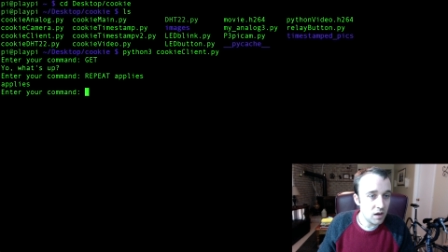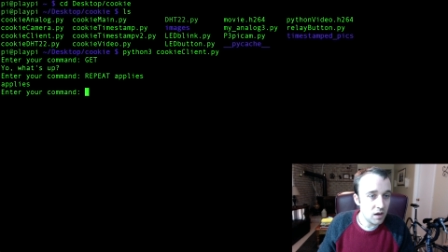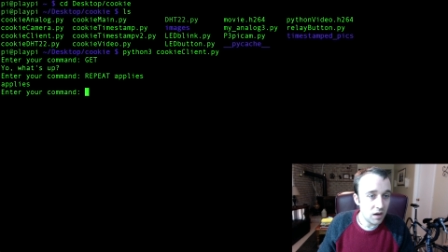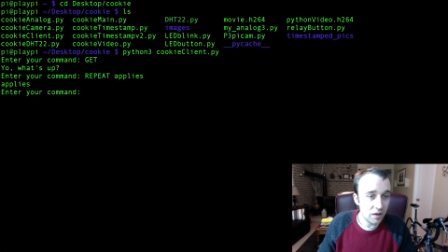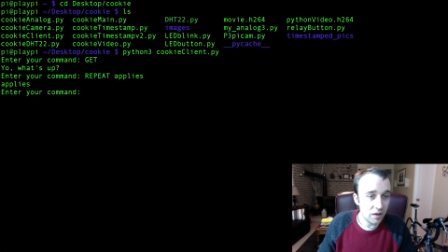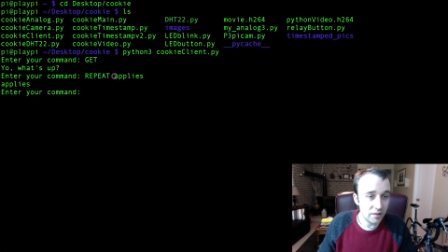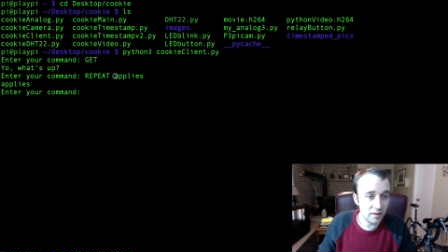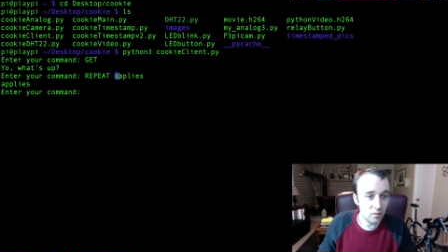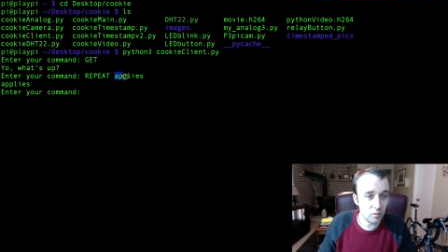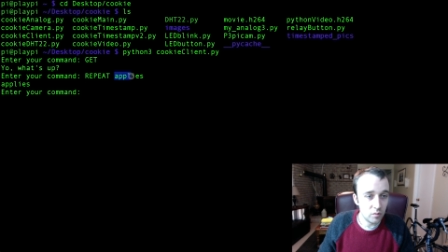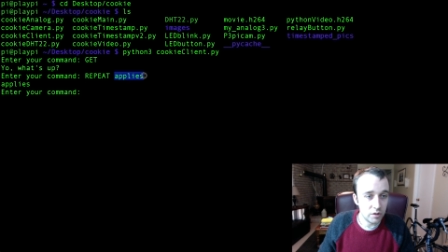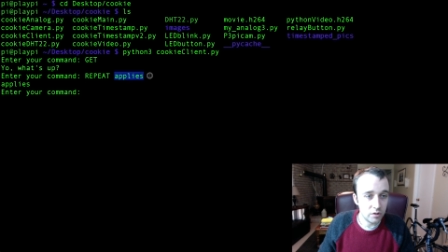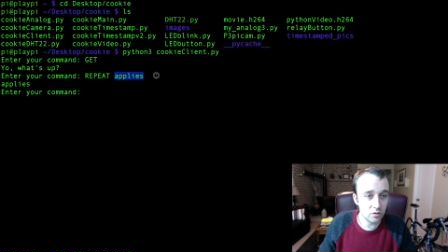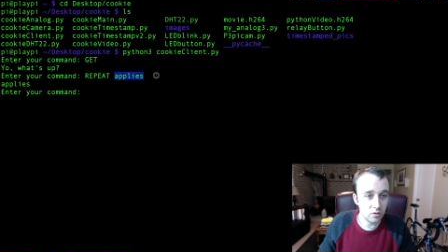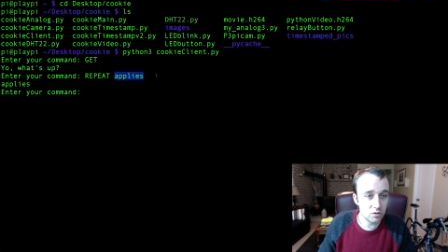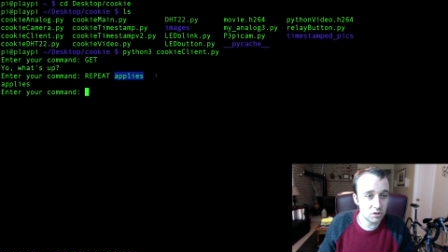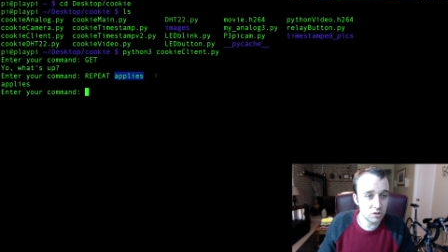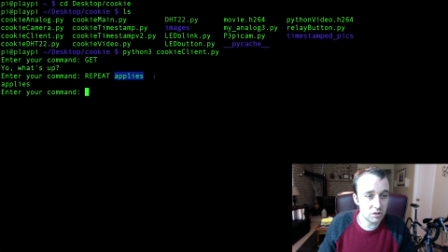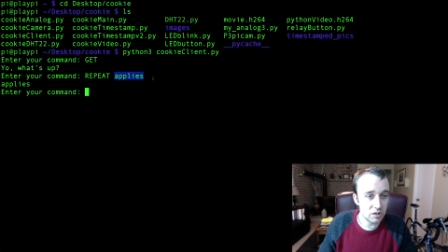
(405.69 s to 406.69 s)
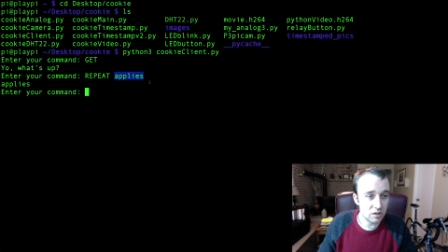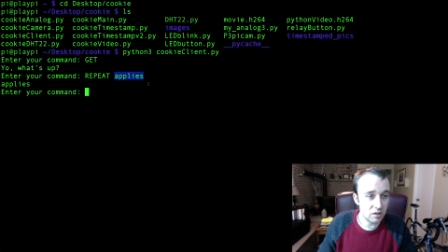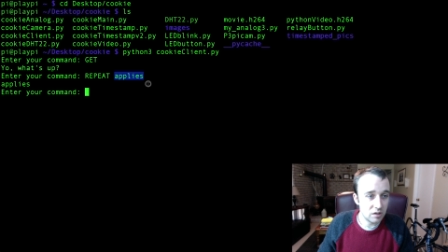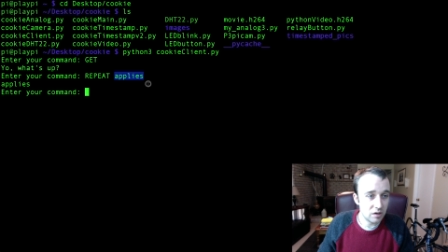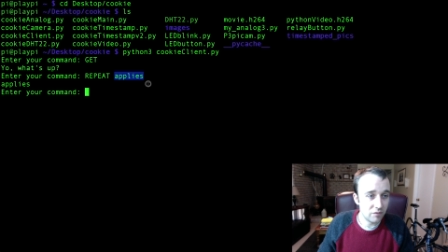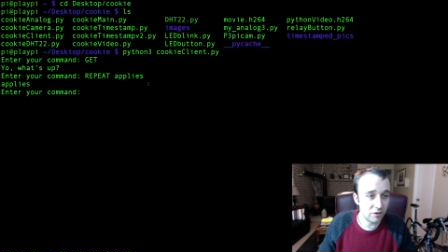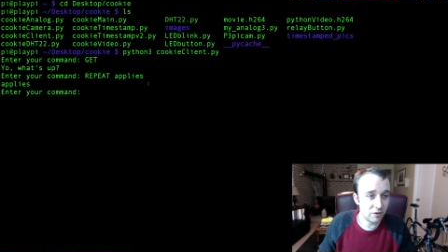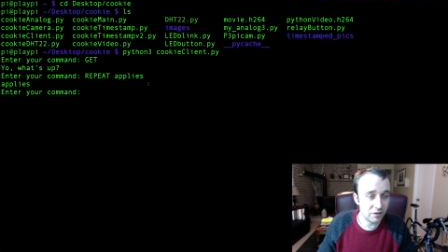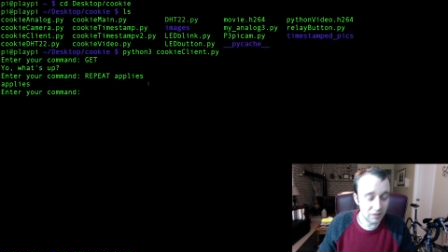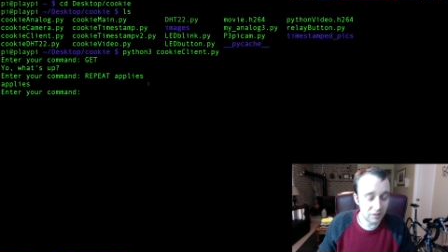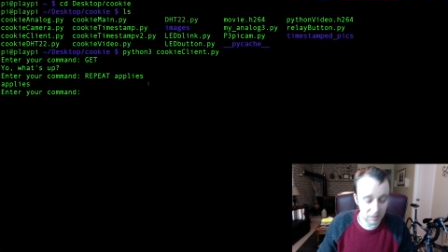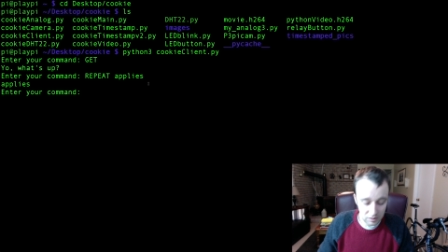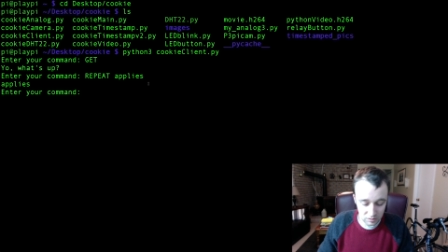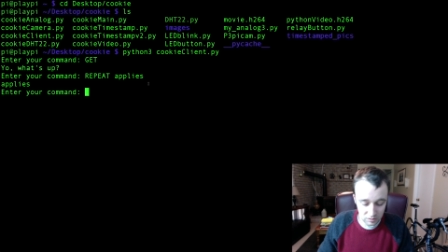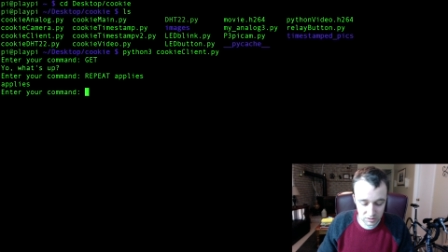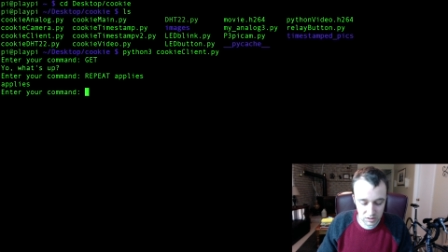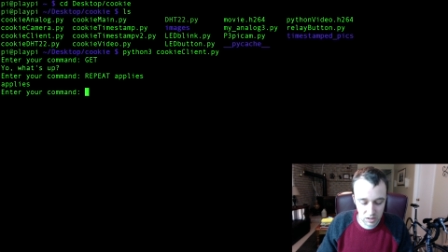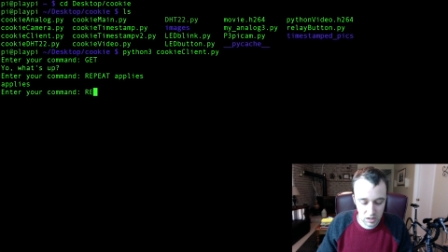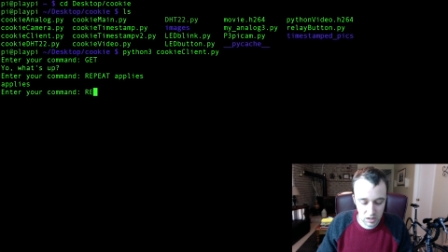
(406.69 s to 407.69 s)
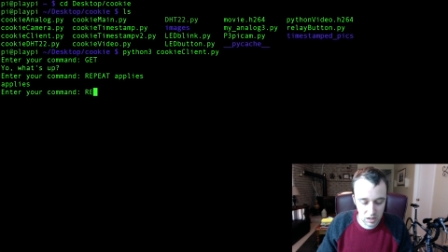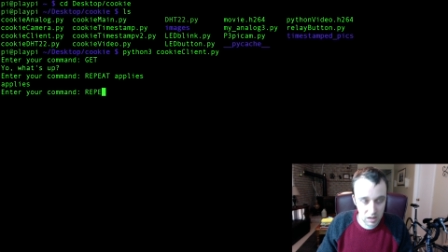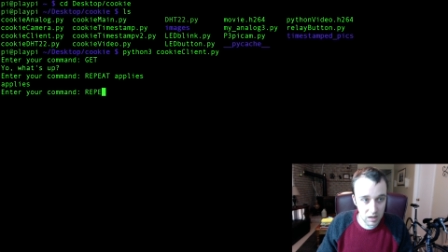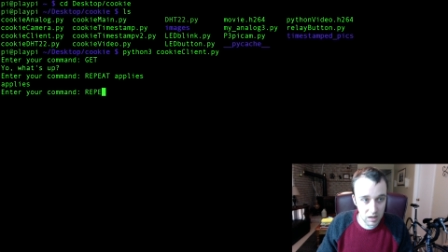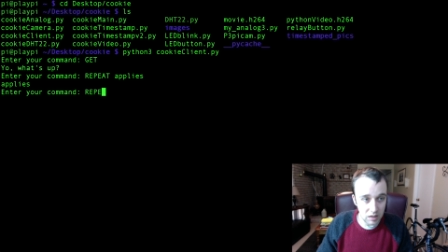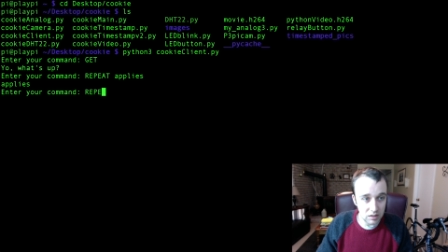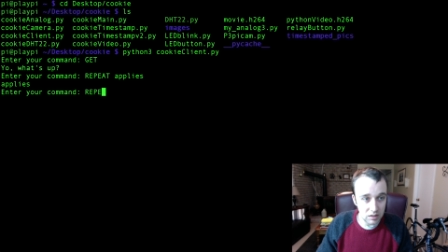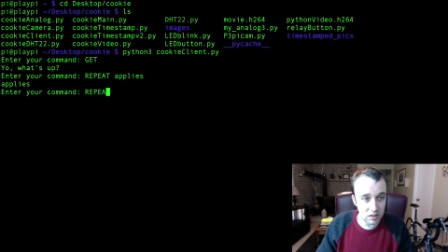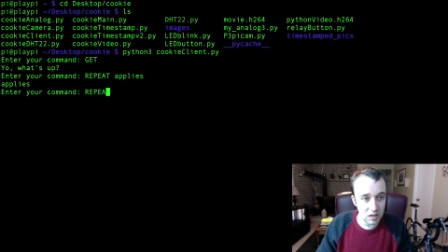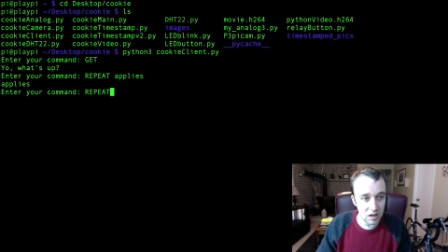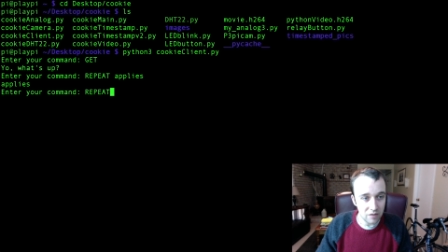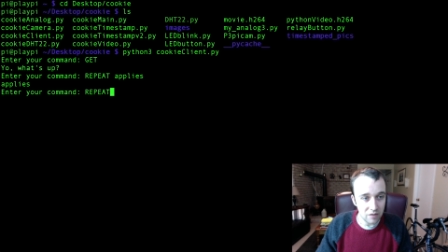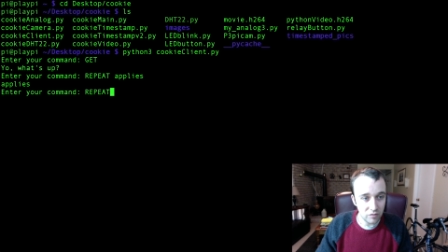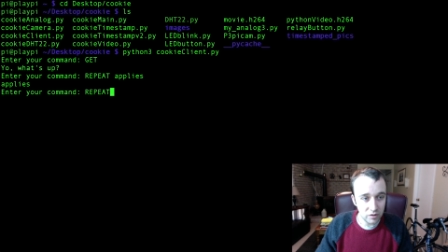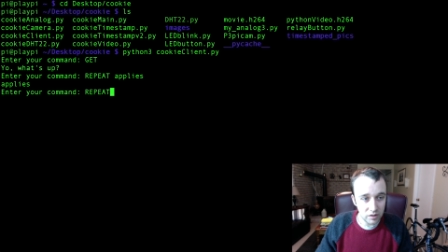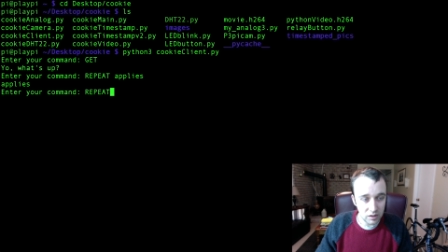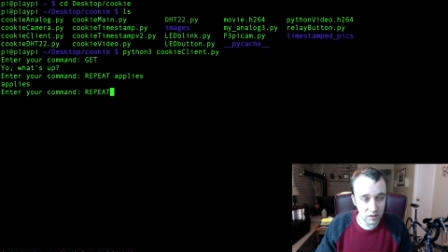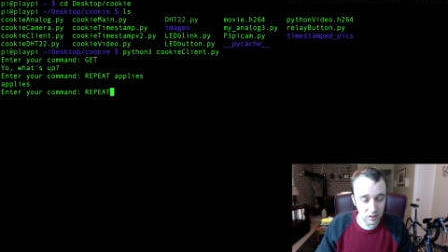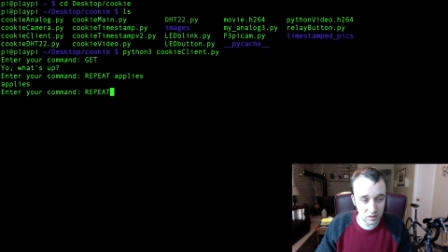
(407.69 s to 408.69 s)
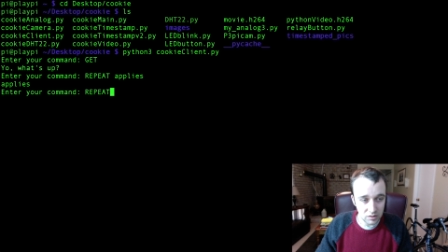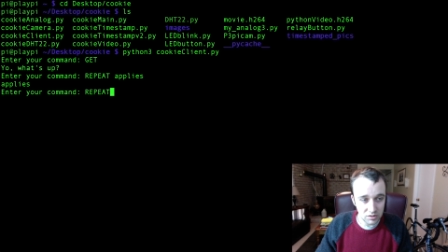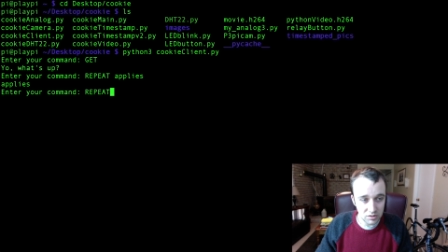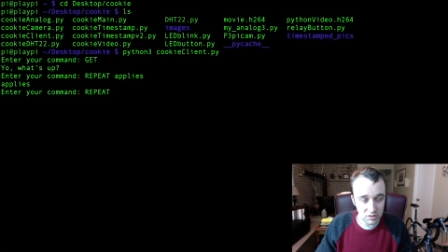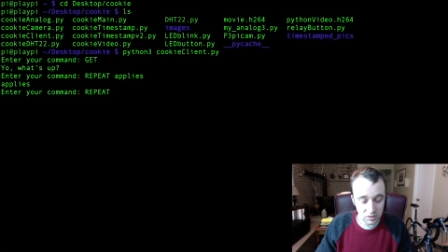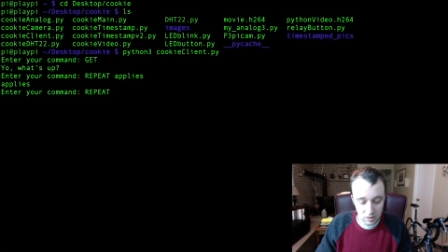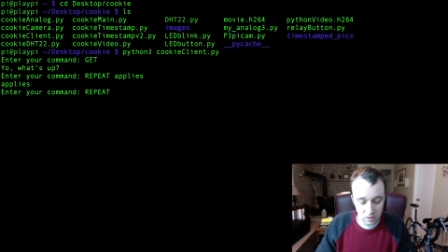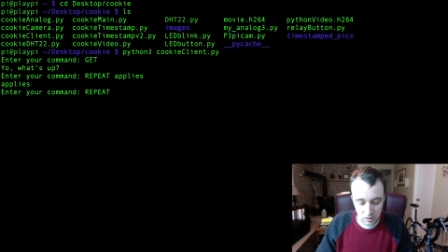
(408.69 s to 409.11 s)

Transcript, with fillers: and then it regurgitated everything else. And everything else